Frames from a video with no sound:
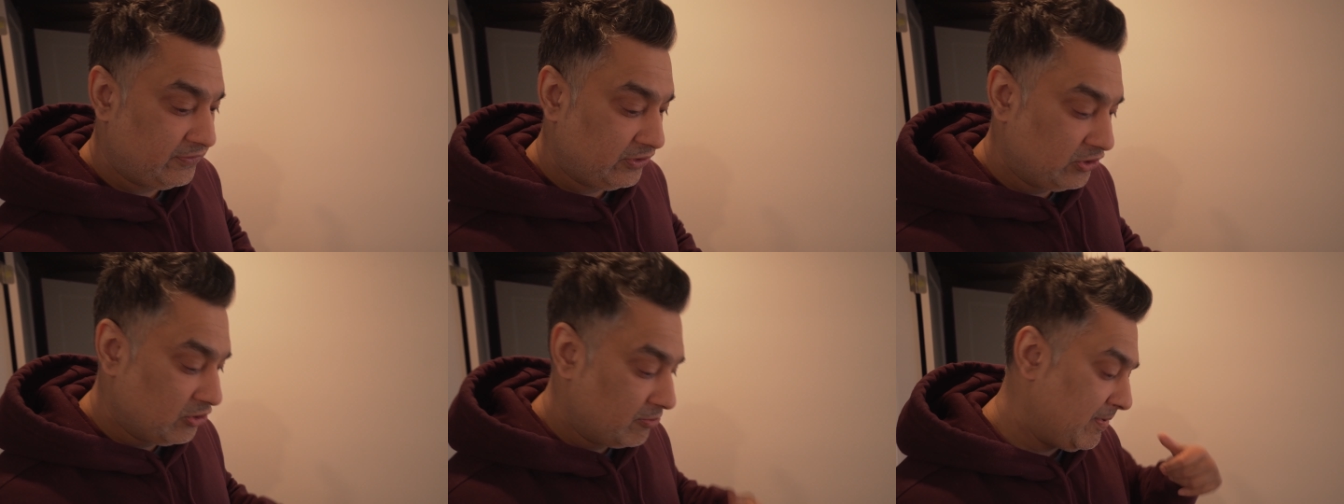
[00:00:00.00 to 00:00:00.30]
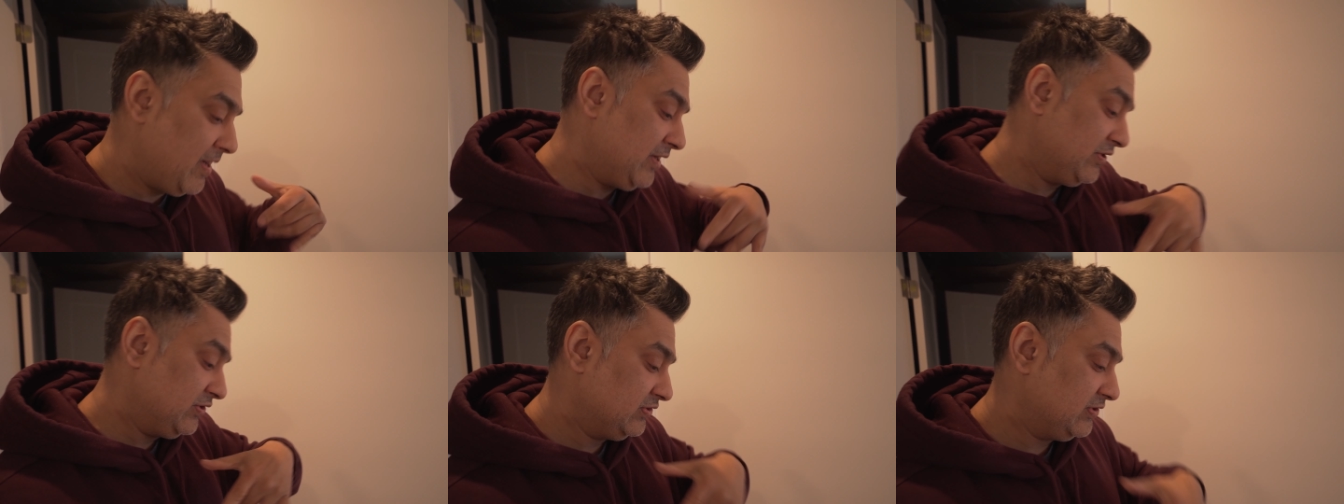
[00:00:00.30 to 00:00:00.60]
If you go
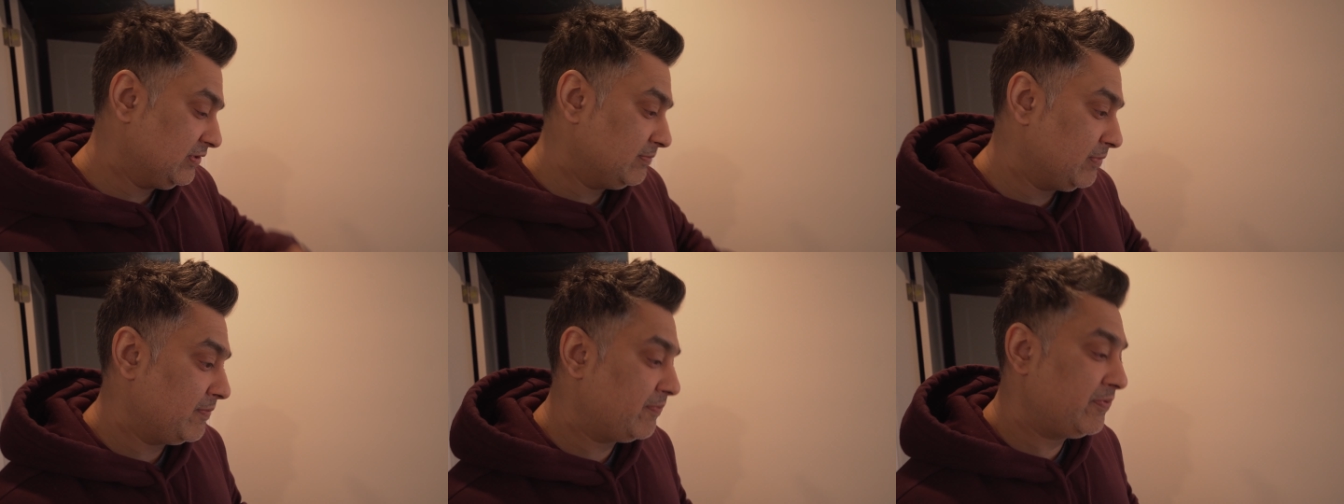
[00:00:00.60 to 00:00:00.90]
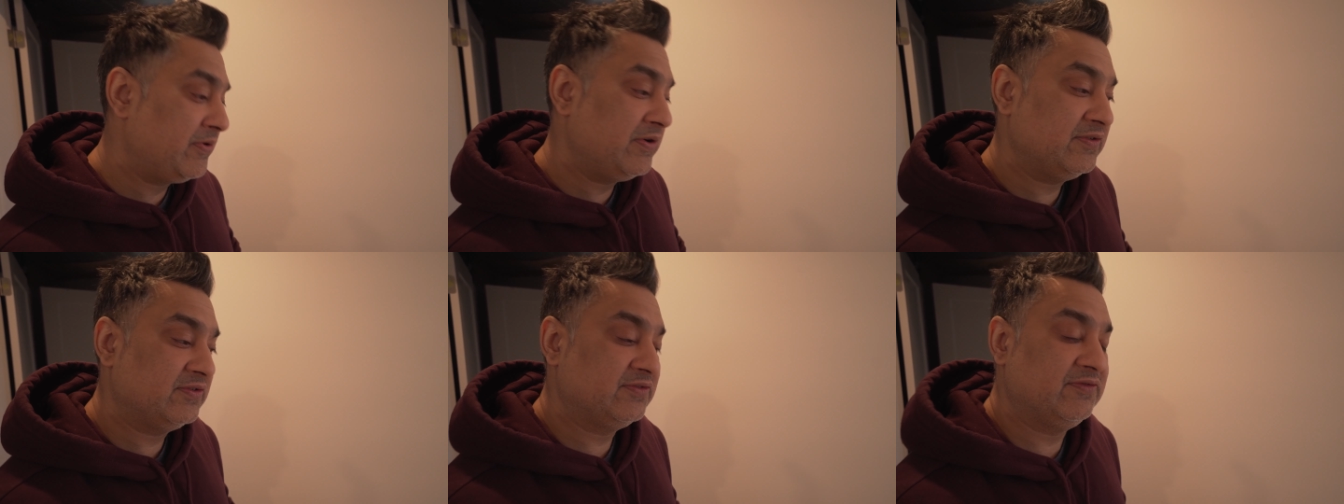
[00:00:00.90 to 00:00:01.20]
back to some of
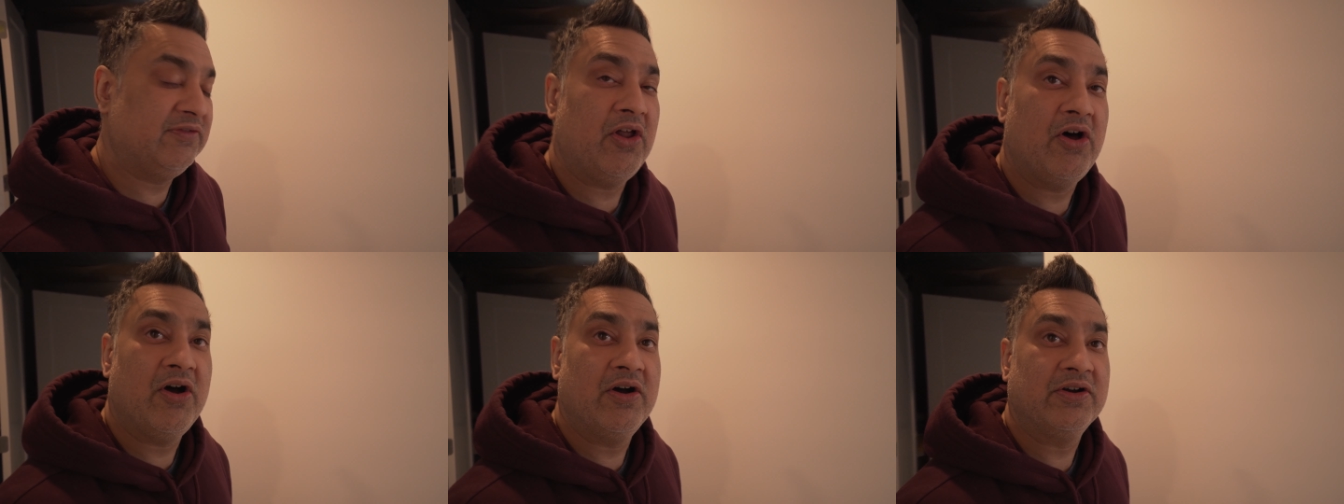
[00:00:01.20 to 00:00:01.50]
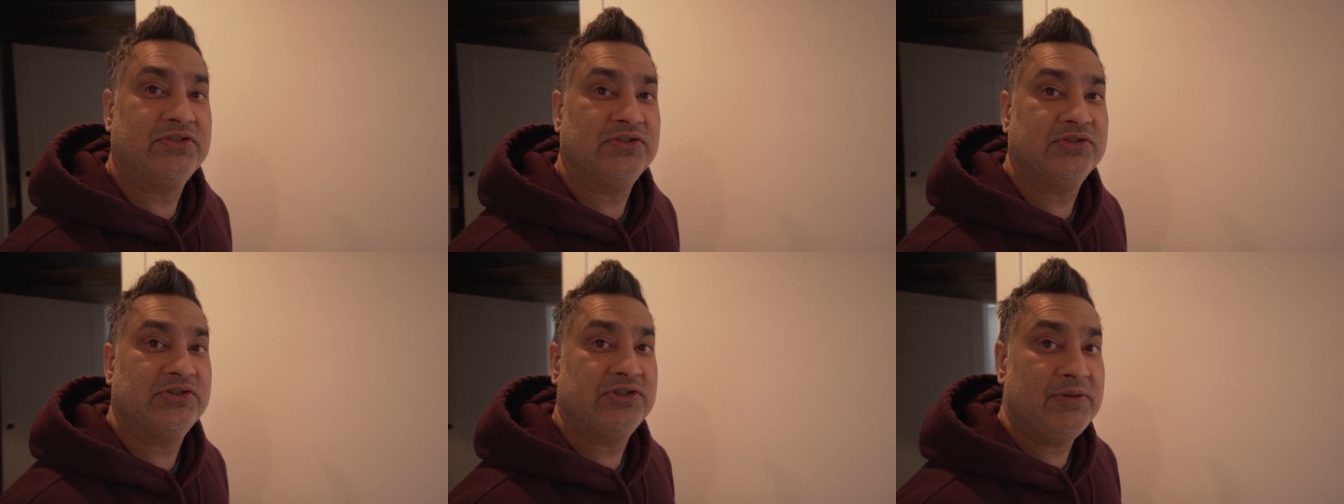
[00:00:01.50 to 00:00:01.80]
my previous
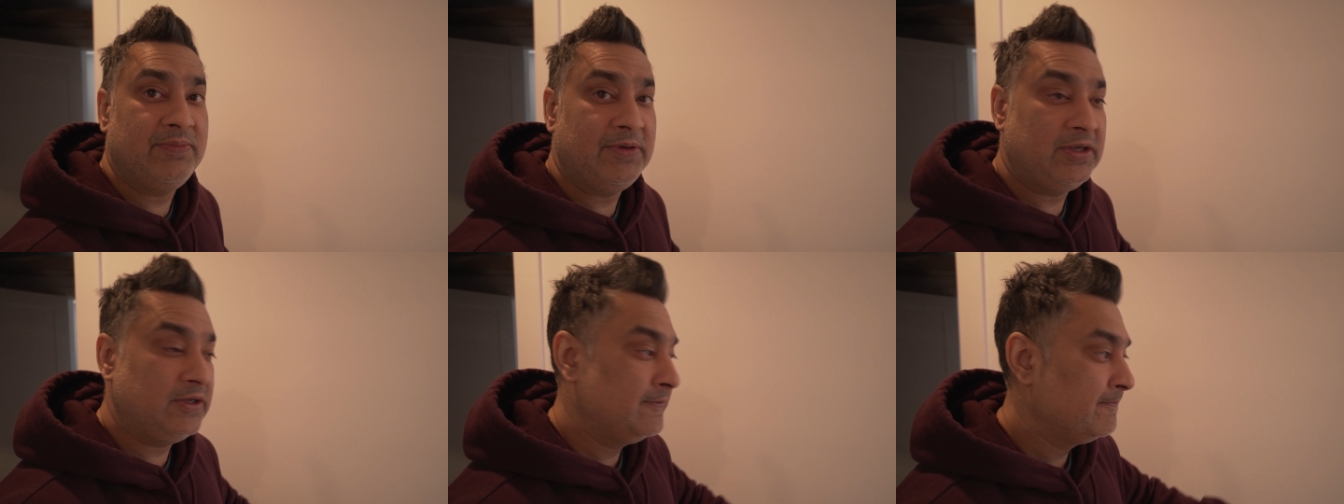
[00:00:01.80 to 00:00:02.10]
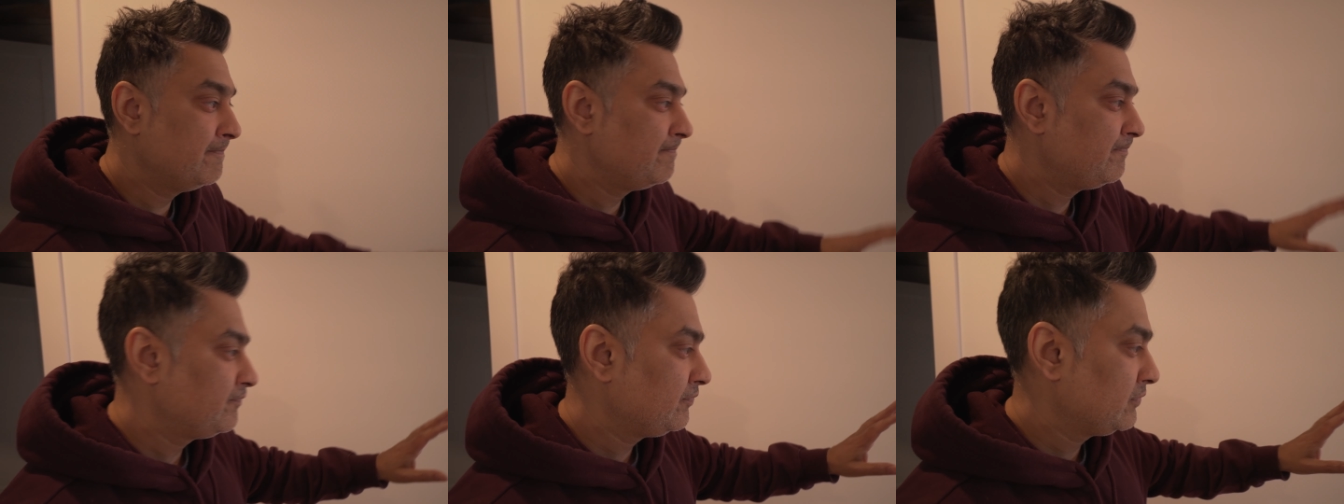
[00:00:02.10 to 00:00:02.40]
vlogs, you'll see
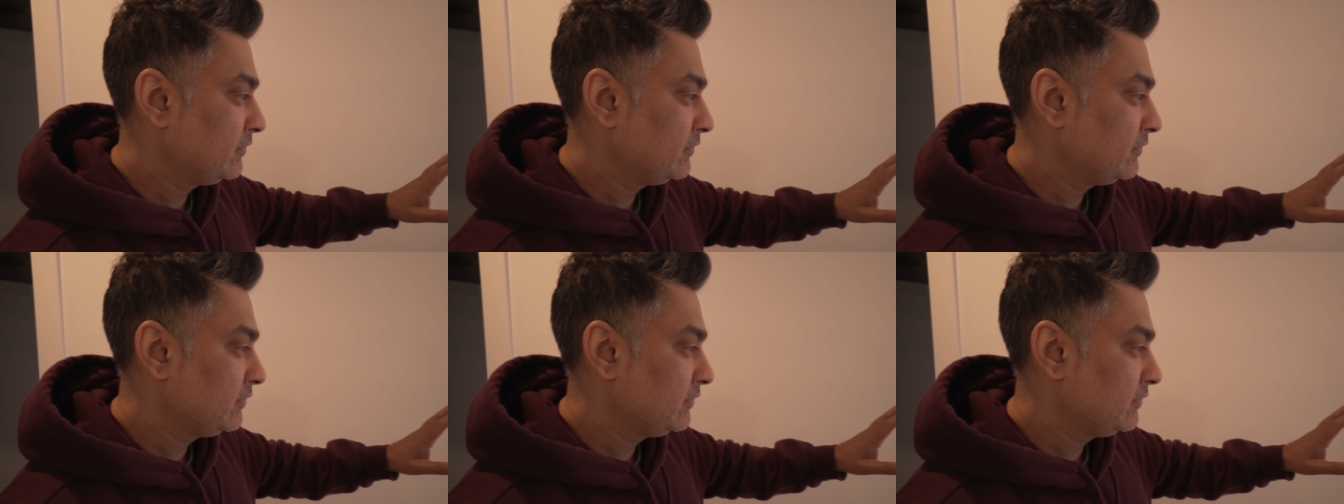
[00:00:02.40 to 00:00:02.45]
me,